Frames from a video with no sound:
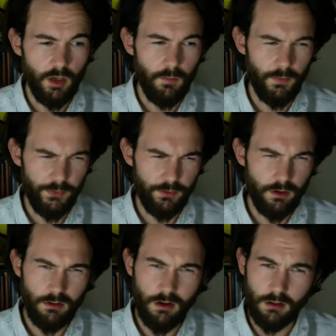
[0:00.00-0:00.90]
but there
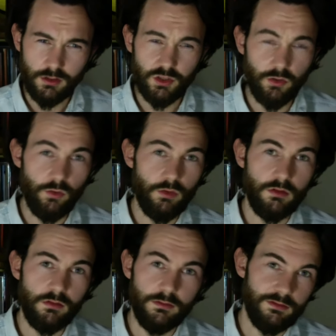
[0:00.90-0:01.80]
are also
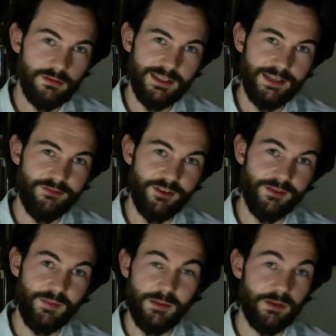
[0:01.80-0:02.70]

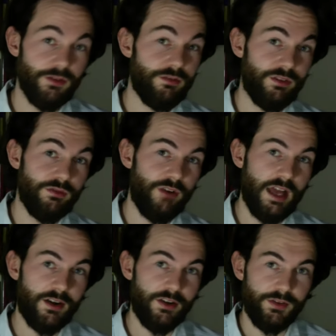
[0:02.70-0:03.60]
different people who've
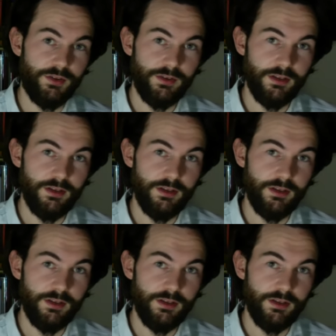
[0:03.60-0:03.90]
read it out,